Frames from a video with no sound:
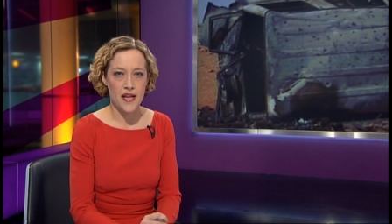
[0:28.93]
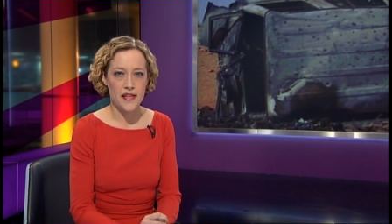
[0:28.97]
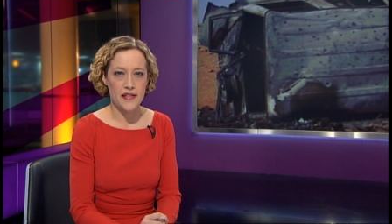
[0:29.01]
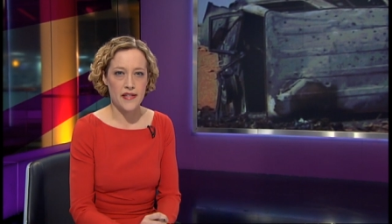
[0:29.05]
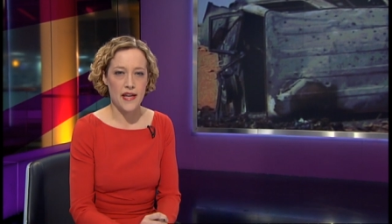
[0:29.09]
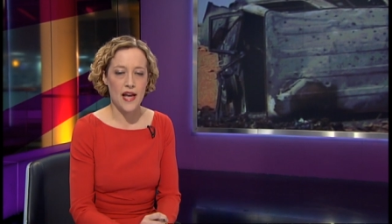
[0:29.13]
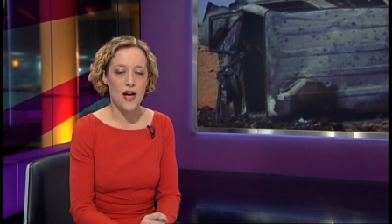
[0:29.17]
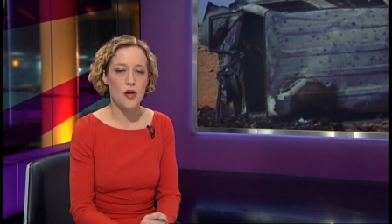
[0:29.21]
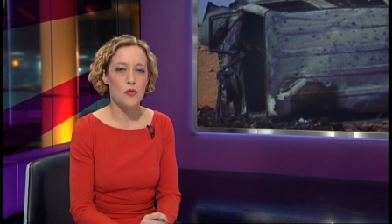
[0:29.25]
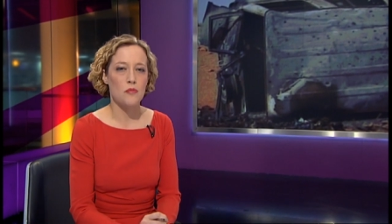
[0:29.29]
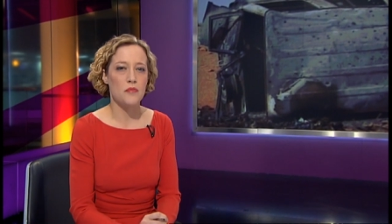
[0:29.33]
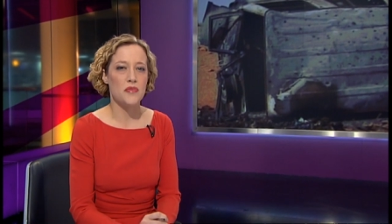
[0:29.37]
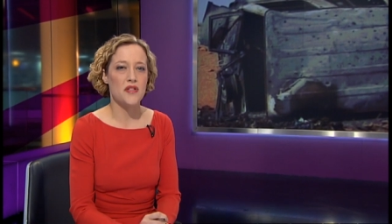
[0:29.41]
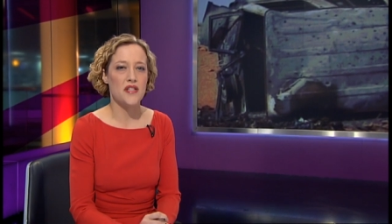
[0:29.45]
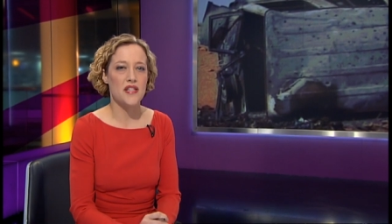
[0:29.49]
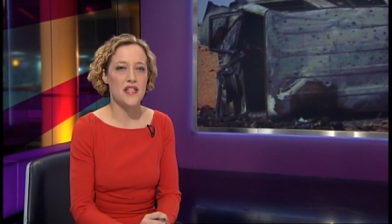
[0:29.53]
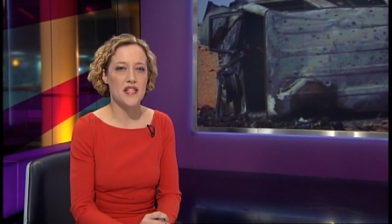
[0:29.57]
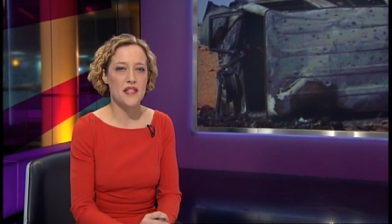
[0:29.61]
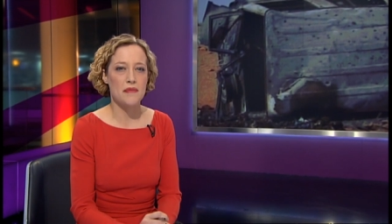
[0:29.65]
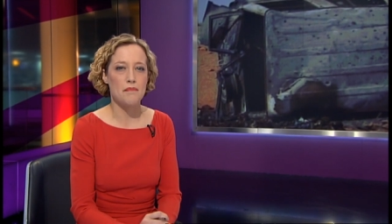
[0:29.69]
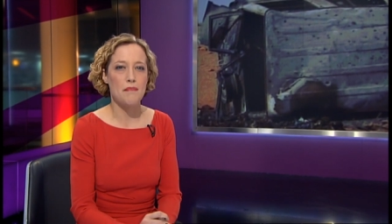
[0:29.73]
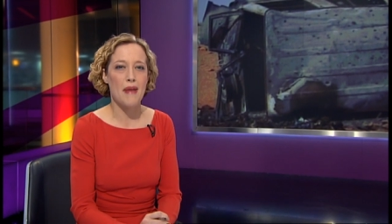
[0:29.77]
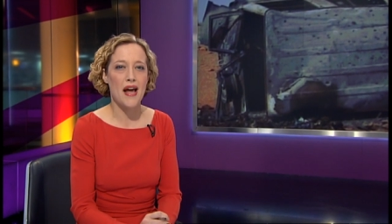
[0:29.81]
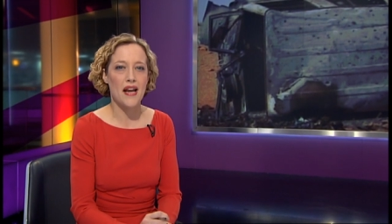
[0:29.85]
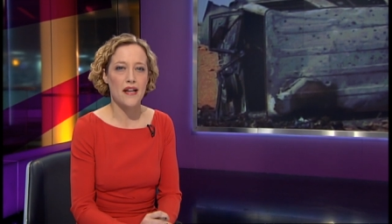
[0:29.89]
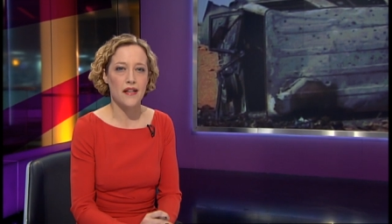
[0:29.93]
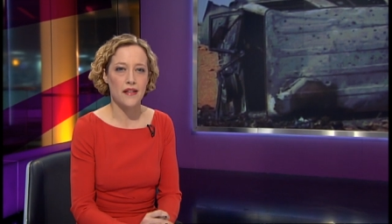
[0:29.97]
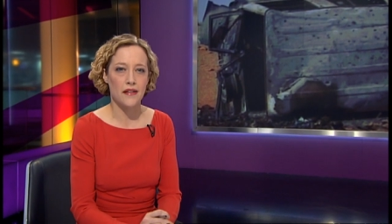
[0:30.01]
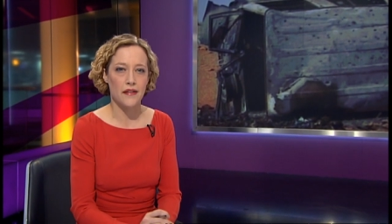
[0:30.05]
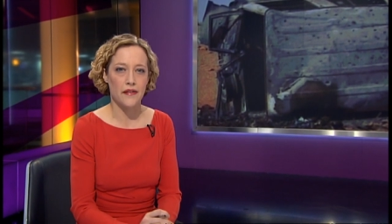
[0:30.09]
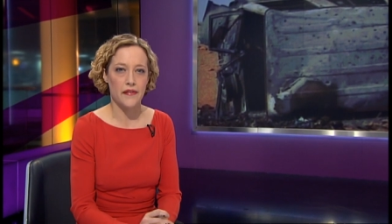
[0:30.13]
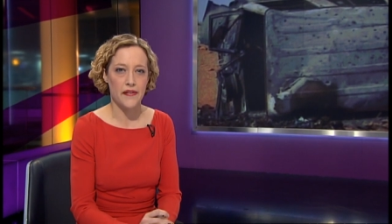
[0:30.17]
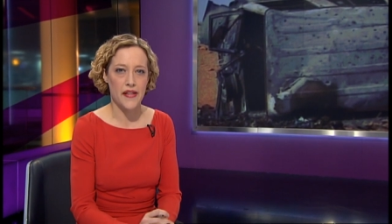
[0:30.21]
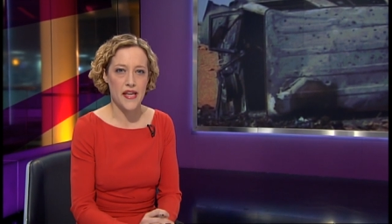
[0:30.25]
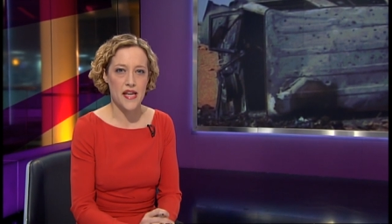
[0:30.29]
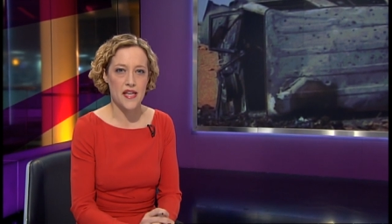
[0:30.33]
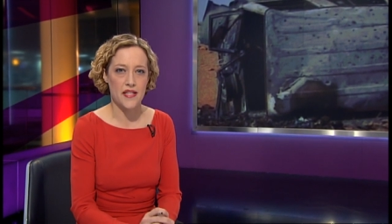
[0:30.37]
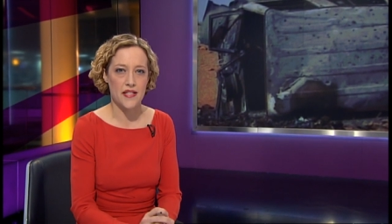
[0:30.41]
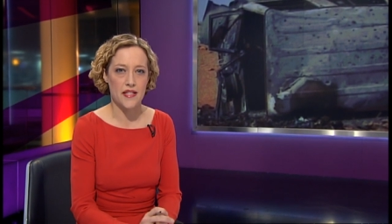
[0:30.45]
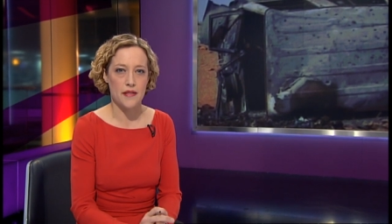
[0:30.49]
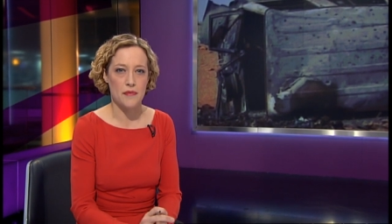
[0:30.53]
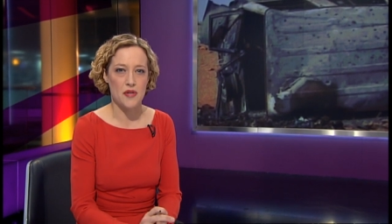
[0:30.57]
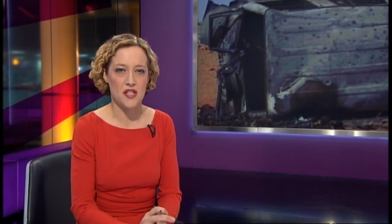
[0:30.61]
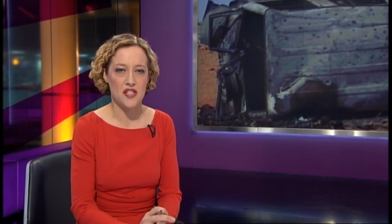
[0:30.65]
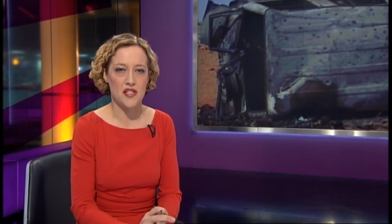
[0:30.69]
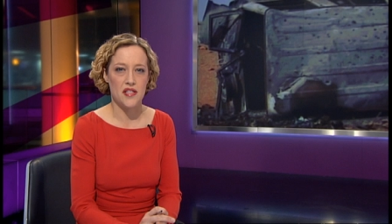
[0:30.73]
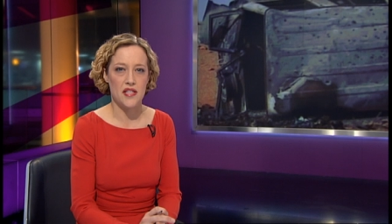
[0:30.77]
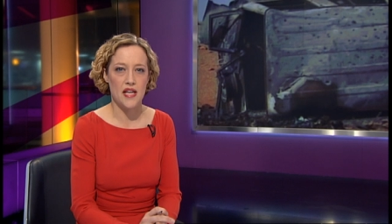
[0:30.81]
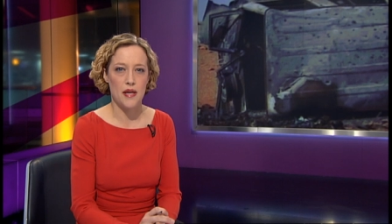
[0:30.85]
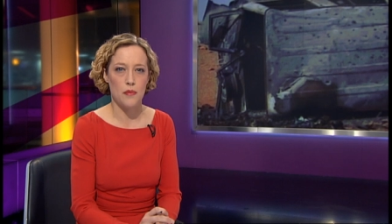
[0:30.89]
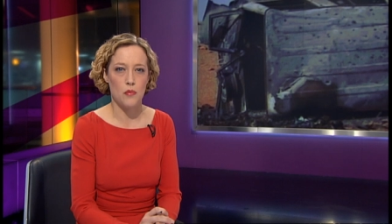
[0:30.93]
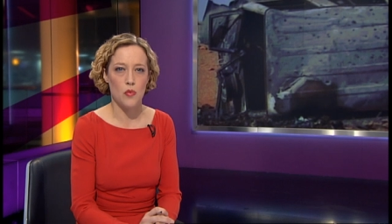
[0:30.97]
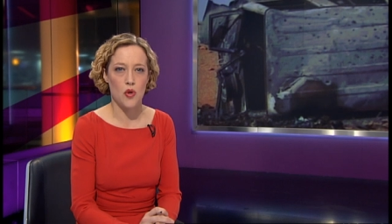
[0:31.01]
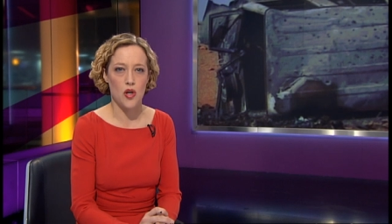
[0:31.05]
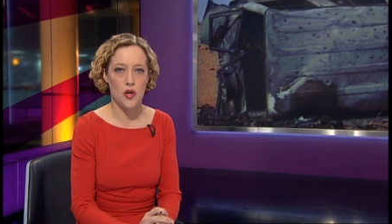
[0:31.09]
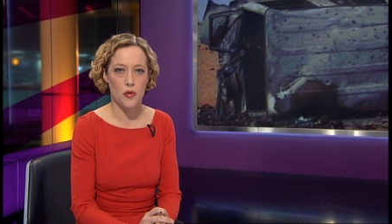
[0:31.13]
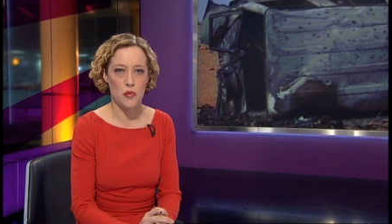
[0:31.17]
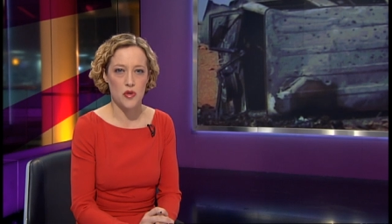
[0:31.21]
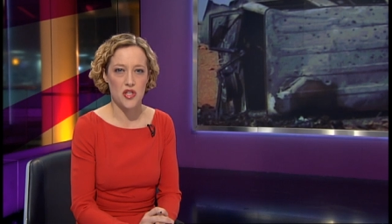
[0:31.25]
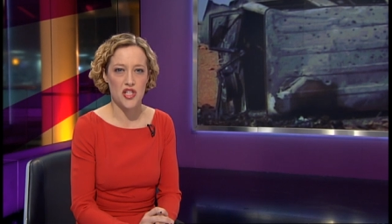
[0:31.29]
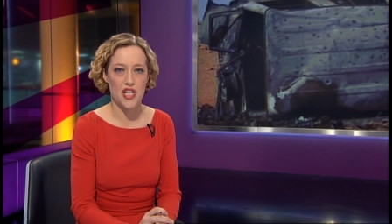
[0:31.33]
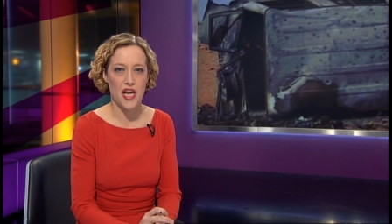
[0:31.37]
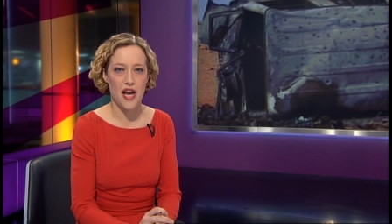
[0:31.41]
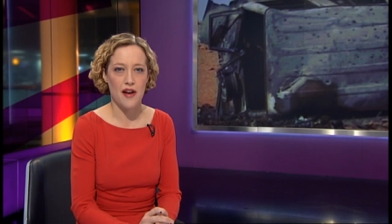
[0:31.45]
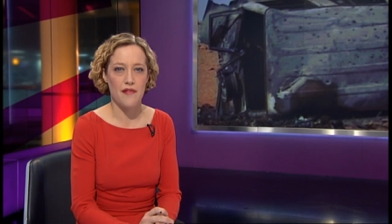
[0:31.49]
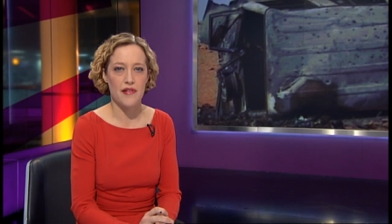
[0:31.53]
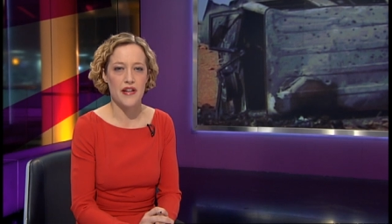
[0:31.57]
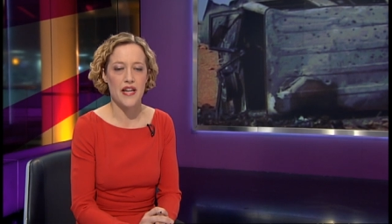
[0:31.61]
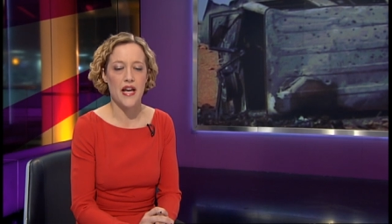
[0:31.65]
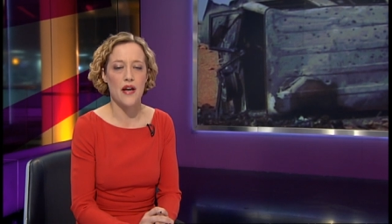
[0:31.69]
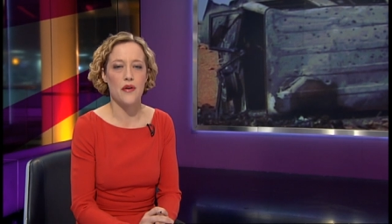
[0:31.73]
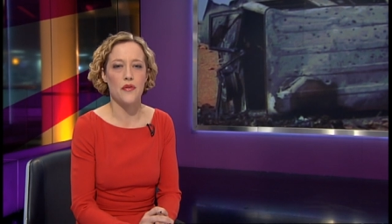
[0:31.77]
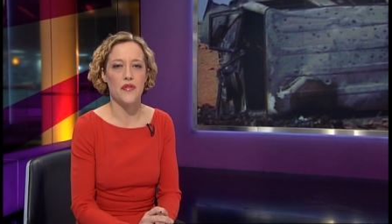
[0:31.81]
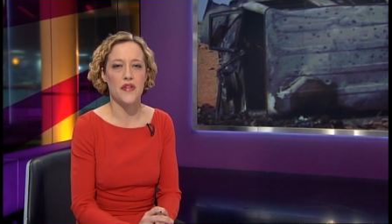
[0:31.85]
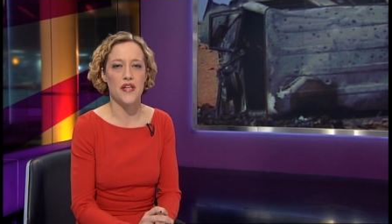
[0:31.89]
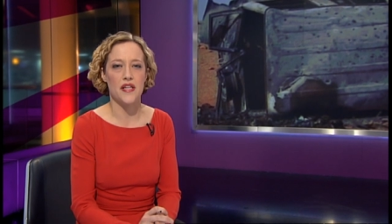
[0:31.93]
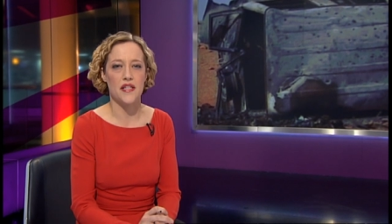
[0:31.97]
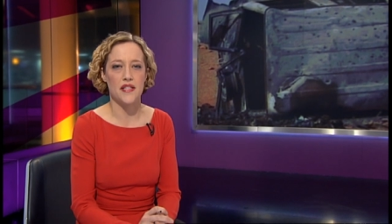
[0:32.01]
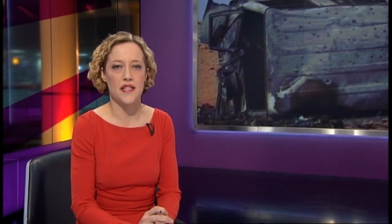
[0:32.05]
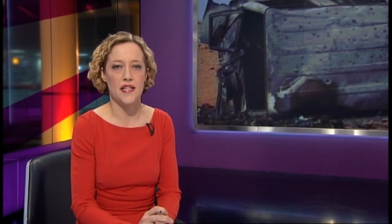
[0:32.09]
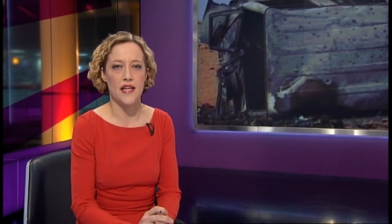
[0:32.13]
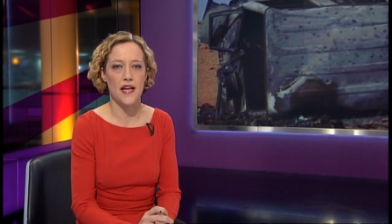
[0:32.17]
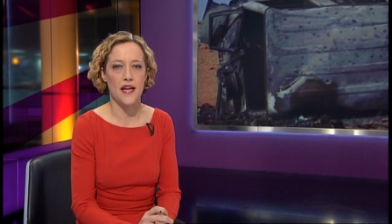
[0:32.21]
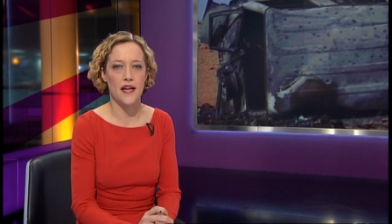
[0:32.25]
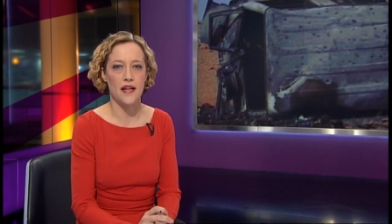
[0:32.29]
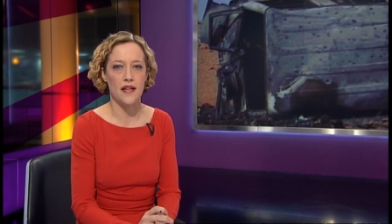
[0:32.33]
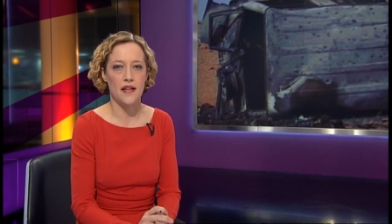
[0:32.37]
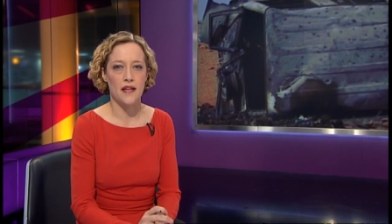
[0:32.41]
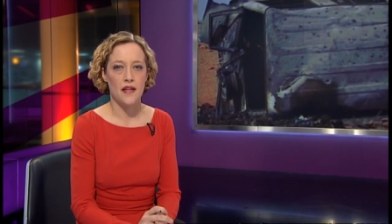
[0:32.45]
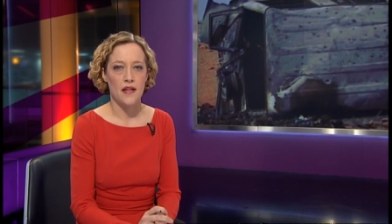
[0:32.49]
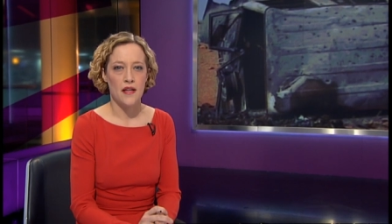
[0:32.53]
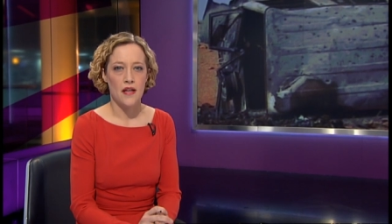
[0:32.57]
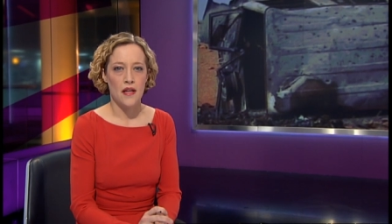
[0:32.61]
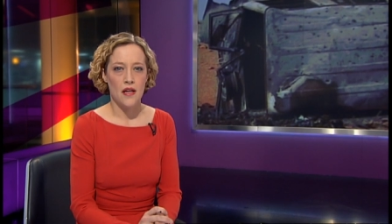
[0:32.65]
to help dismantle the Islamist network which carried out the attack.